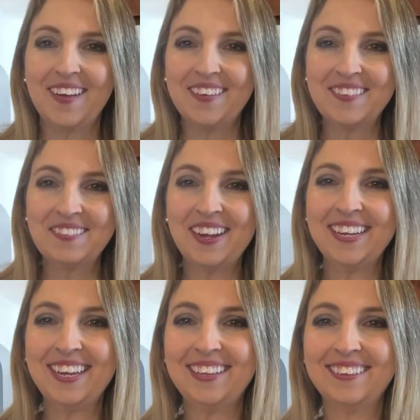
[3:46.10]
All
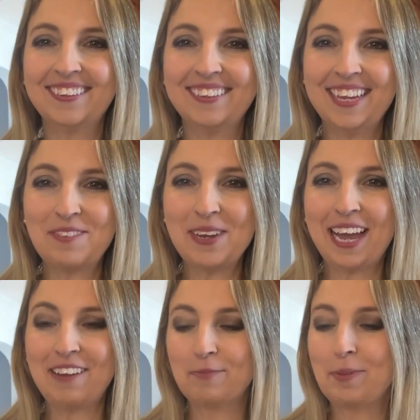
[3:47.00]
right, it looks like we
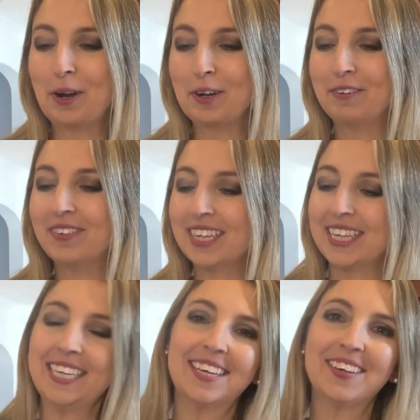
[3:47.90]
have
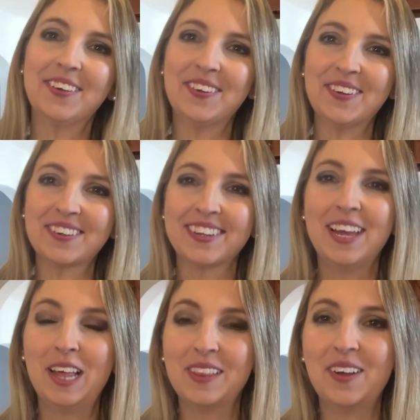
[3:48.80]
perfectly cooked
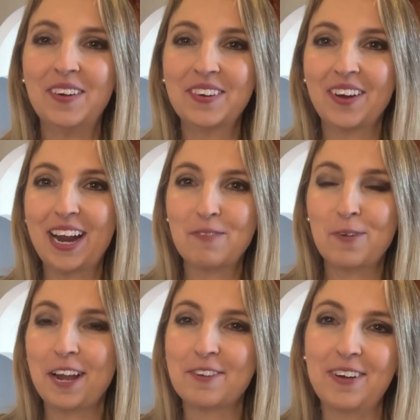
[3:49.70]
long grain
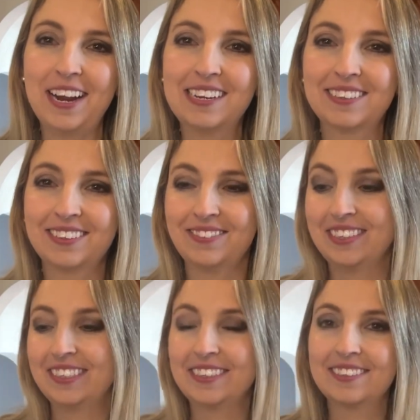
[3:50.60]
white rice,
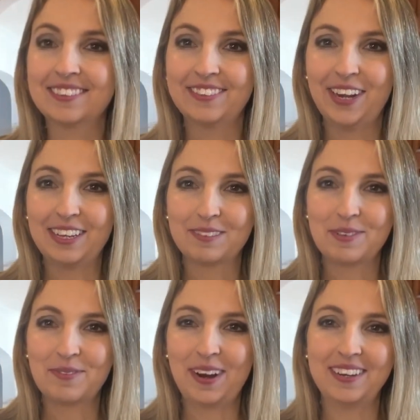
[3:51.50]
which this is
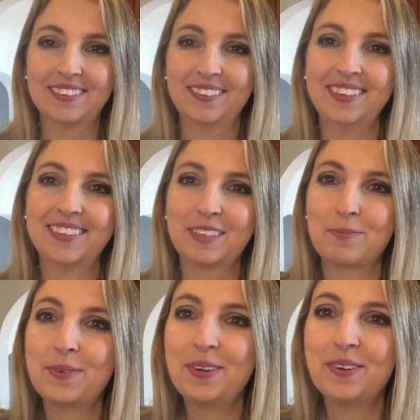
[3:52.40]
jasmine rice, so it looks
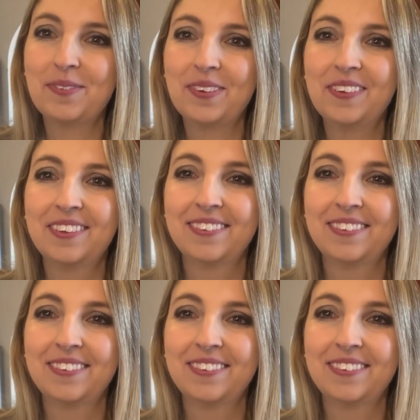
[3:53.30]
beautiful.